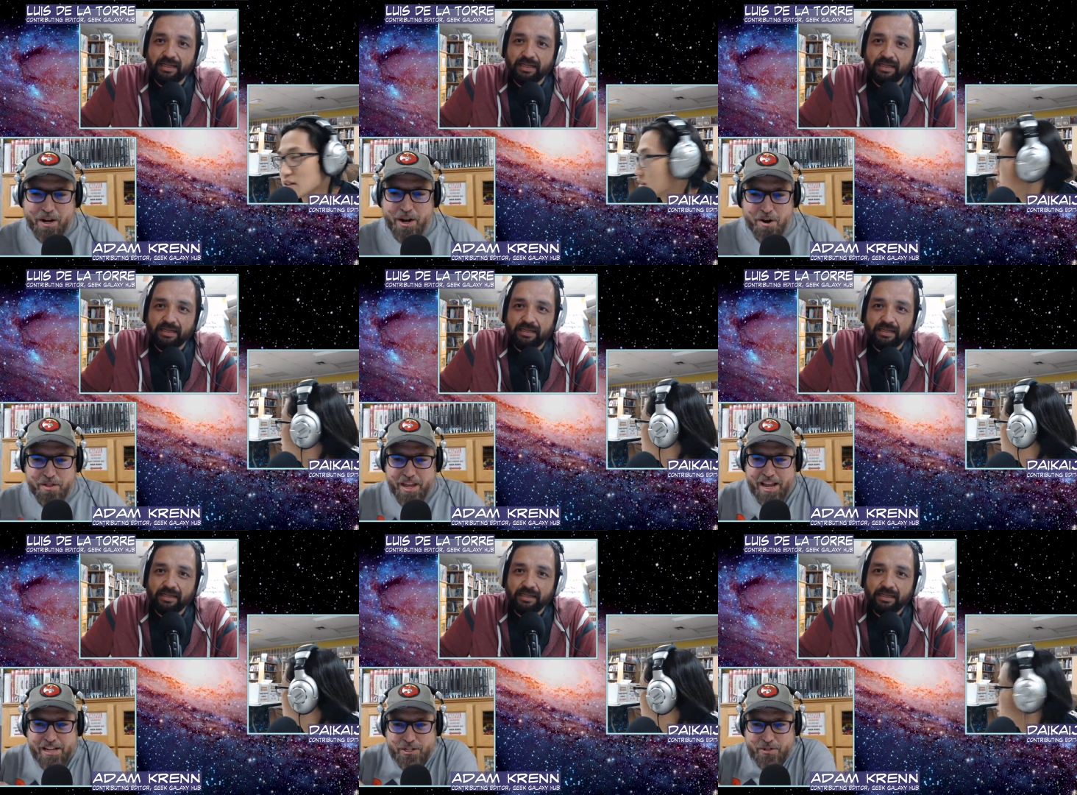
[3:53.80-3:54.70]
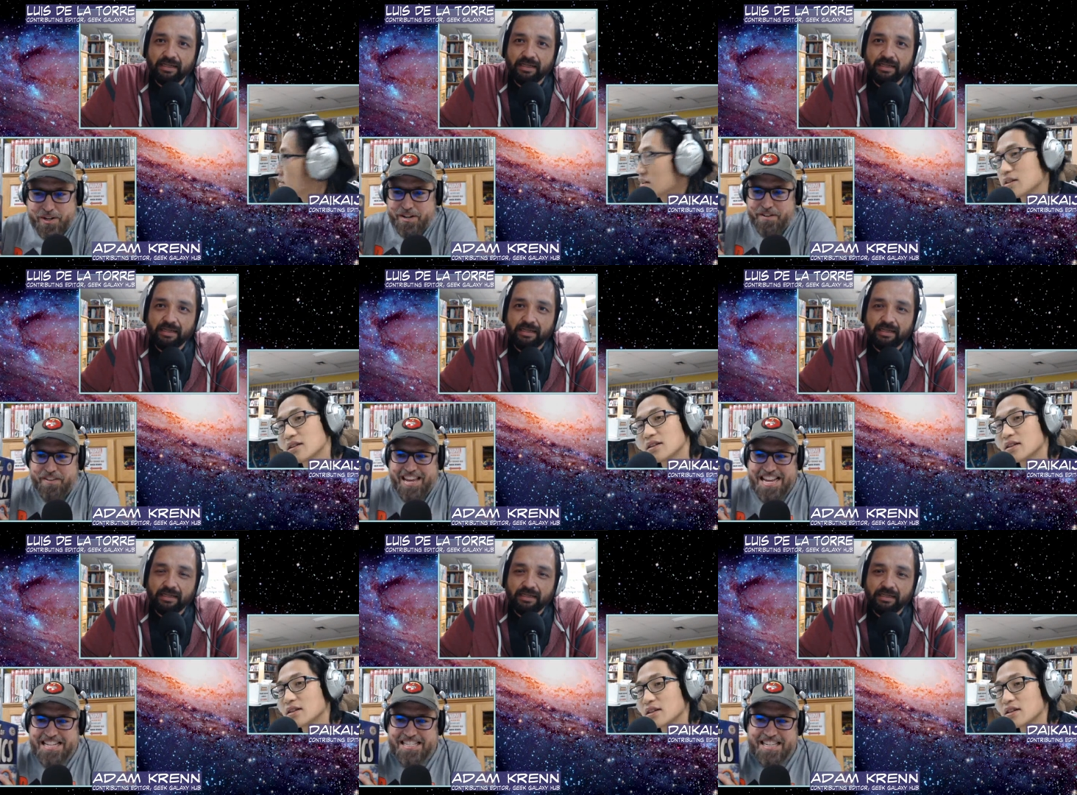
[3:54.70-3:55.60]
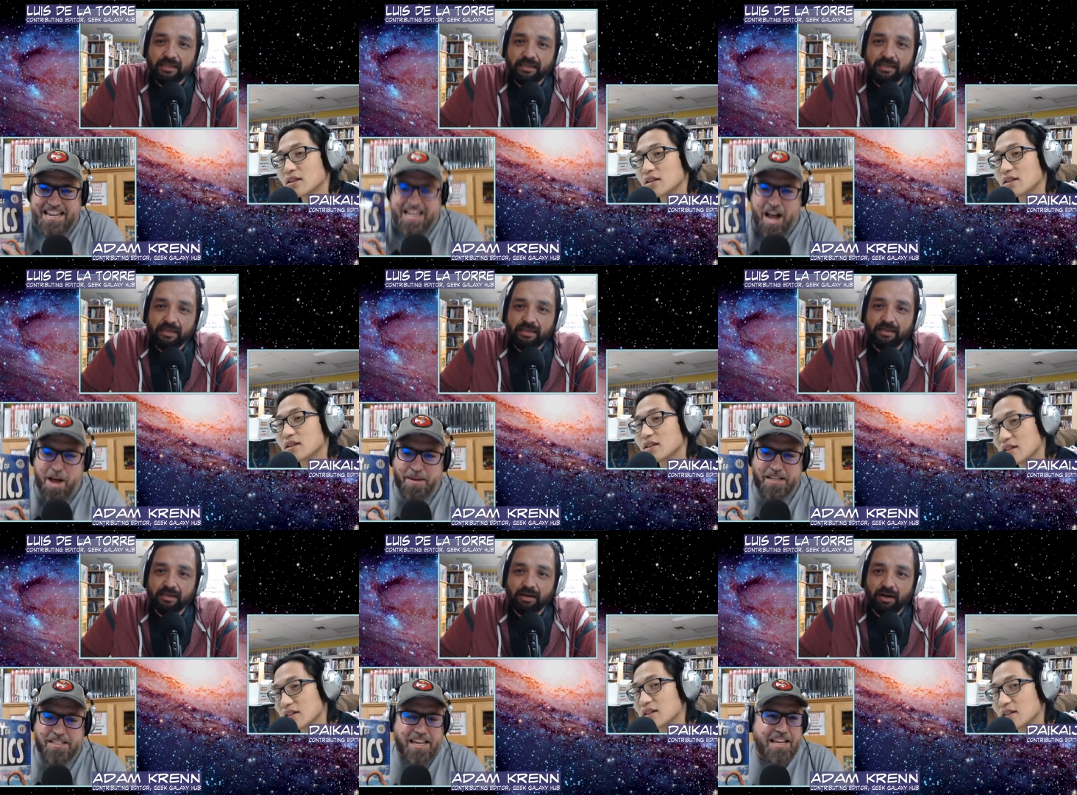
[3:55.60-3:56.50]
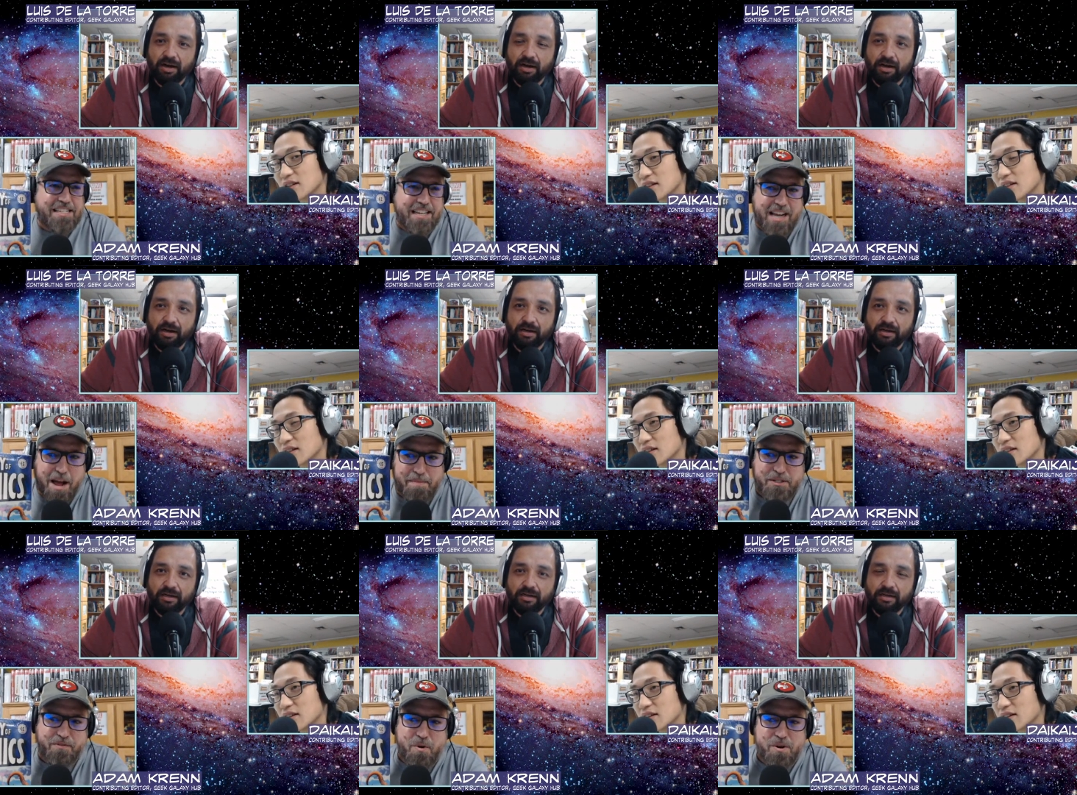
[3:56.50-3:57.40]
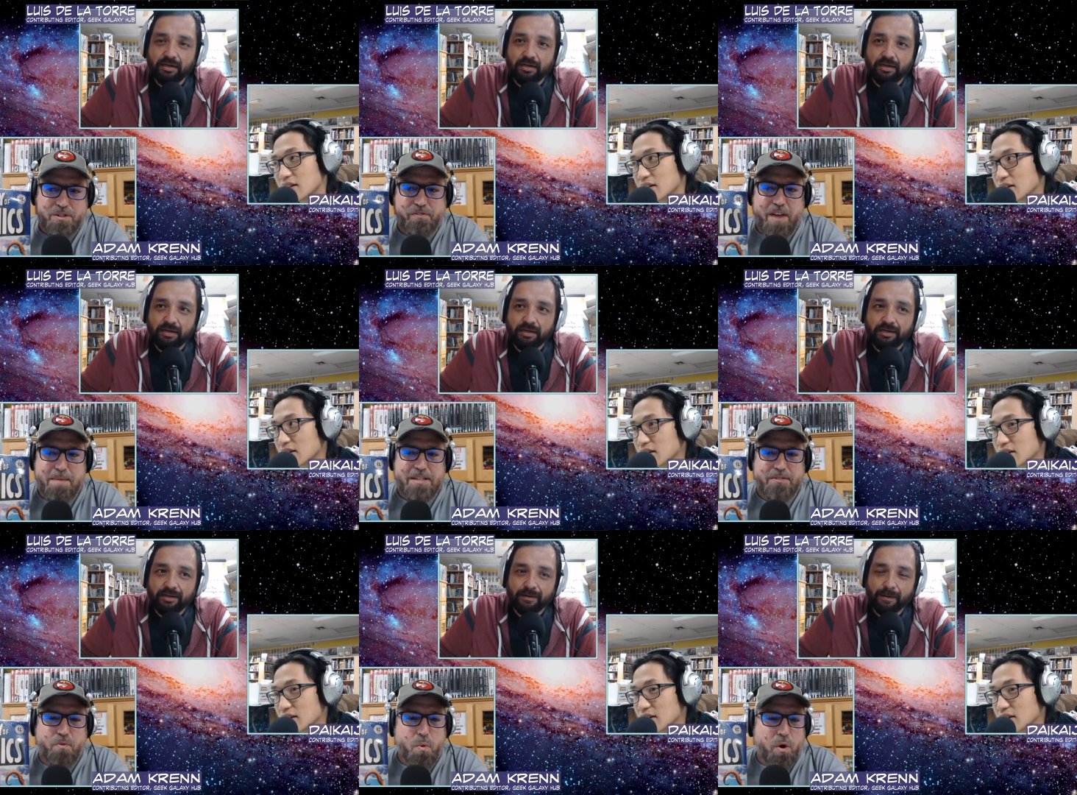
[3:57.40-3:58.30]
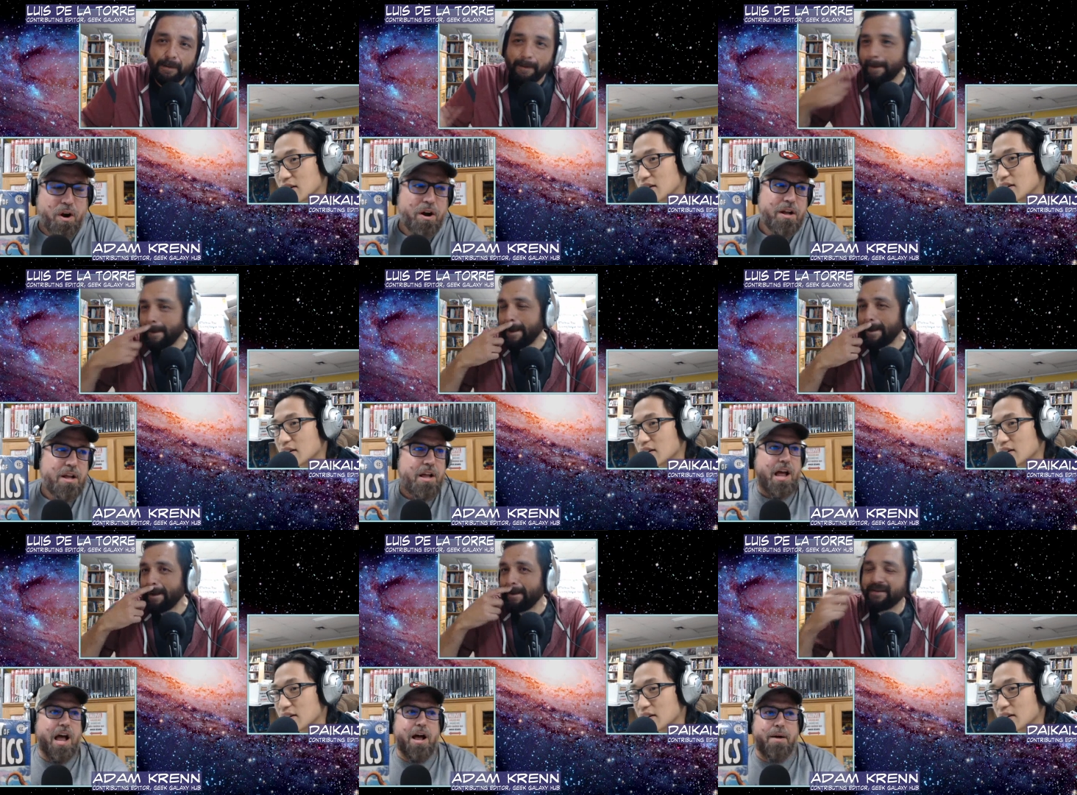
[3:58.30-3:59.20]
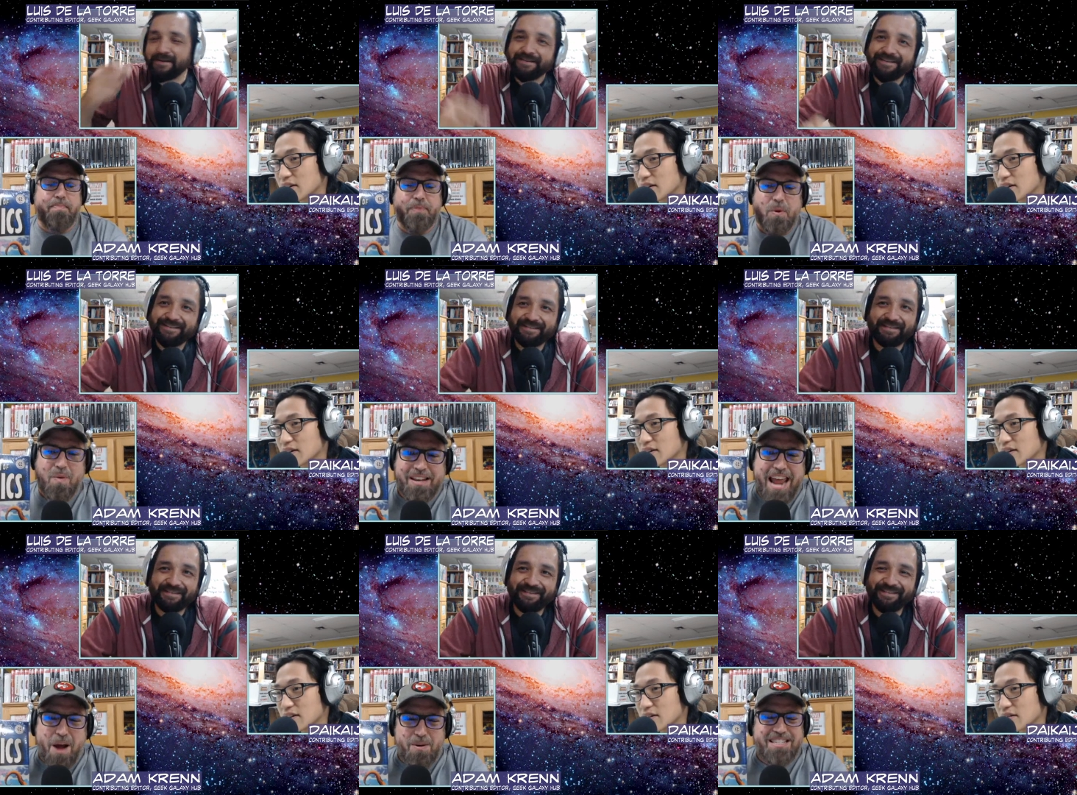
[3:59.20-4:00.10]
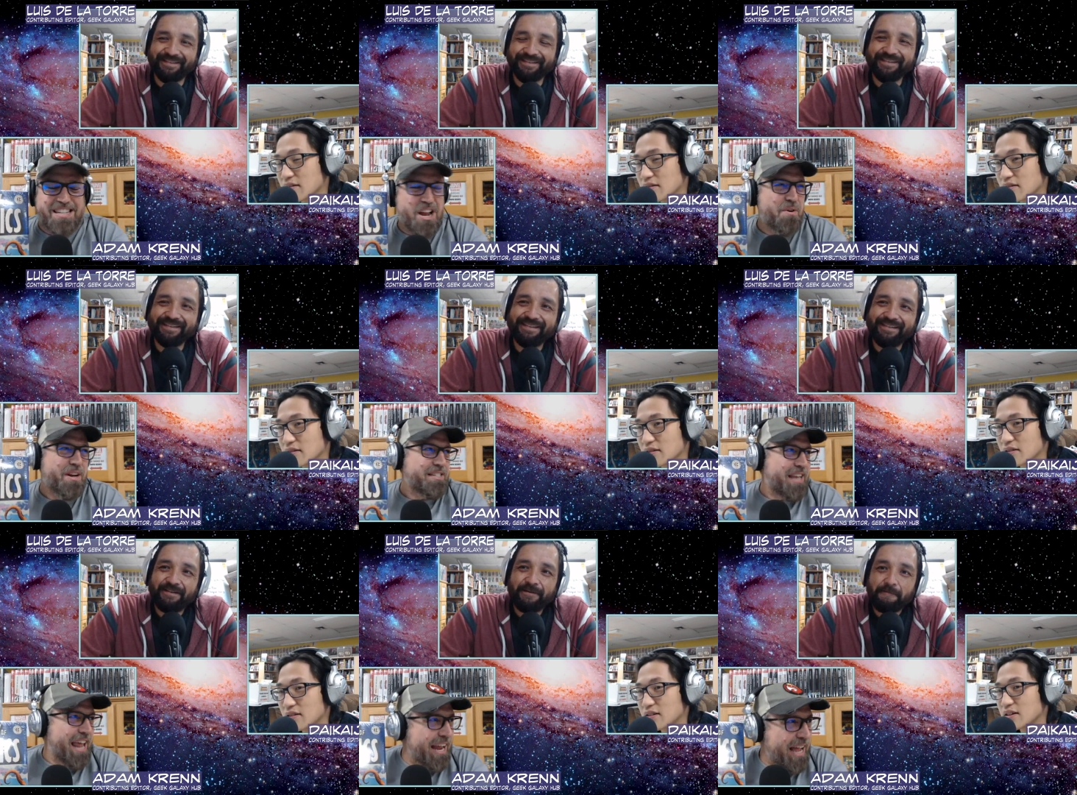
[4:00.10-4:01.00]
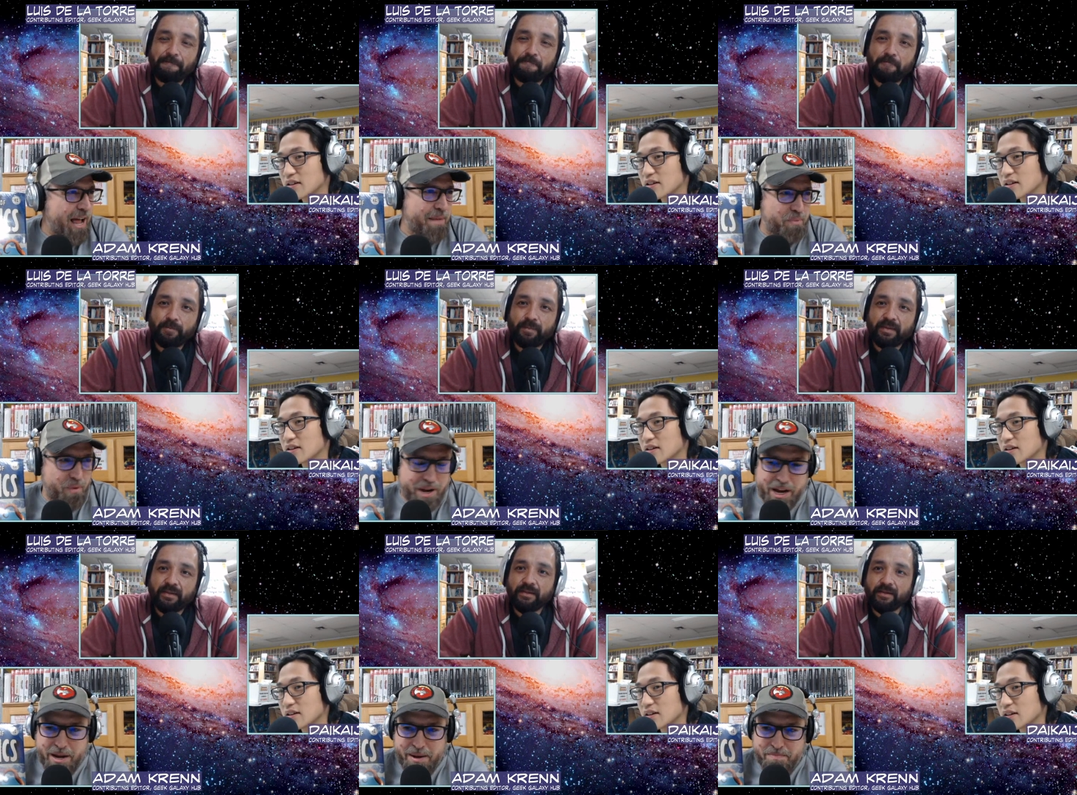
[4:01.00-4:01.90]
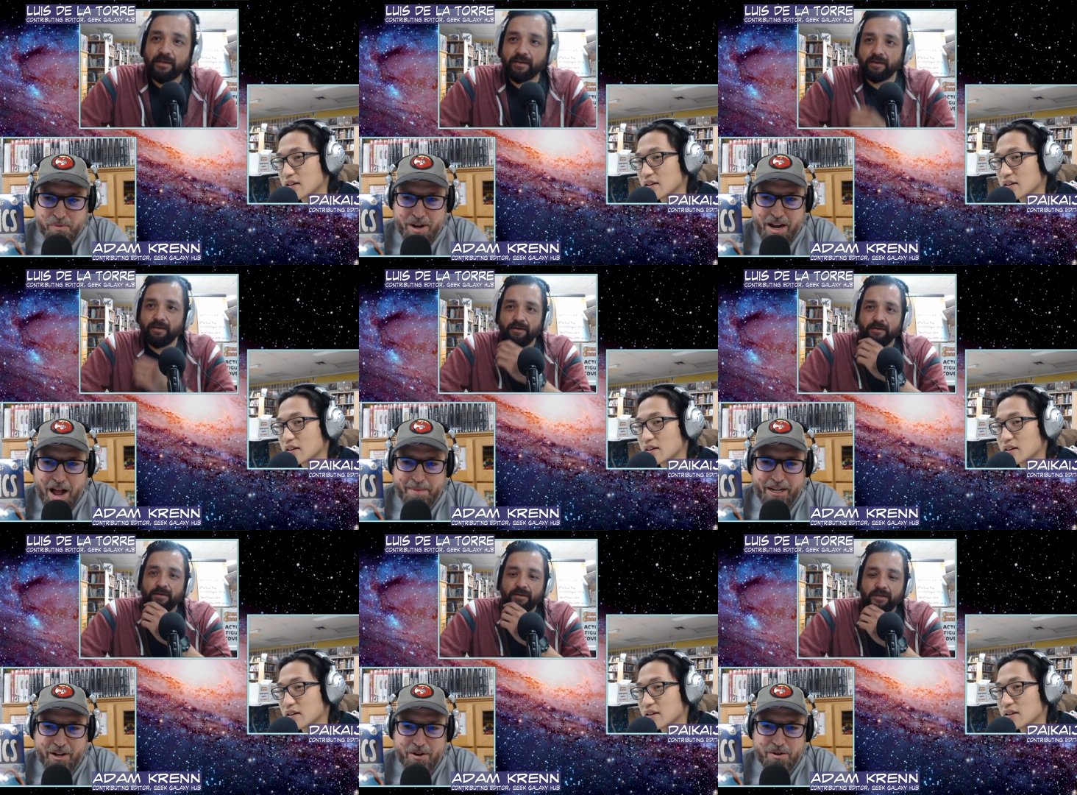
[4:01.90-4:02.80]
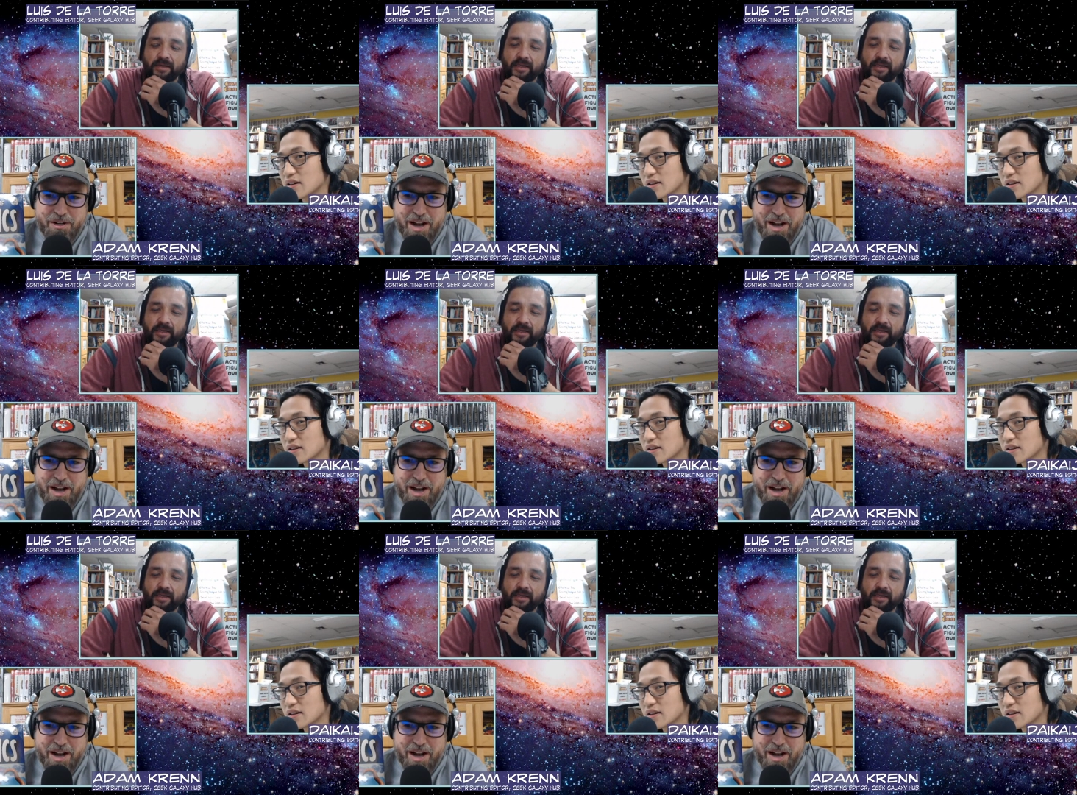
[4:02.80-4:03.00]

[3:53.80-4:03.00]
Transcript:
Speaker 1: to know the history of EC Comics? EC Comics, of course, famous for. Um, well, now it's known as like uh, pre pre comic code